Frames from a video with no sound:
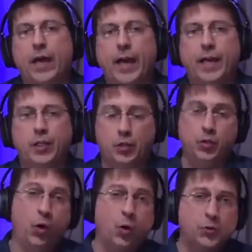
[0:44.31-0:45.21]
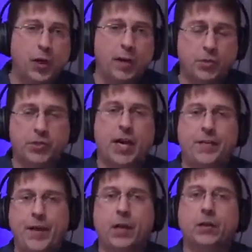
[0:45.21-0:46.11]
And you old timers out
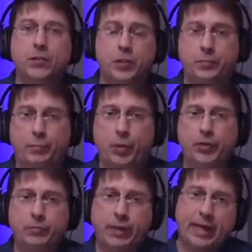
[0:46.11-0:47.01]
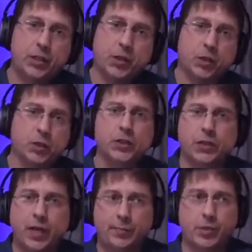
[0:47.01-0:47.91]
there, you can point them back to the earlier
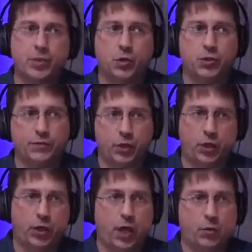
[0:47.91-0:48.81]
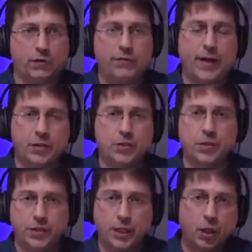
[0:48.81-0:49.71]
episodes of the Cardano Effect so
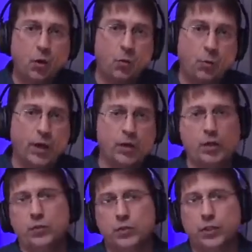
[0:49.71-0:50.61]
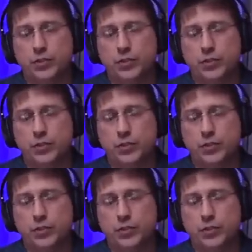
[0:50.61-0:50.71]
that they know where to go look,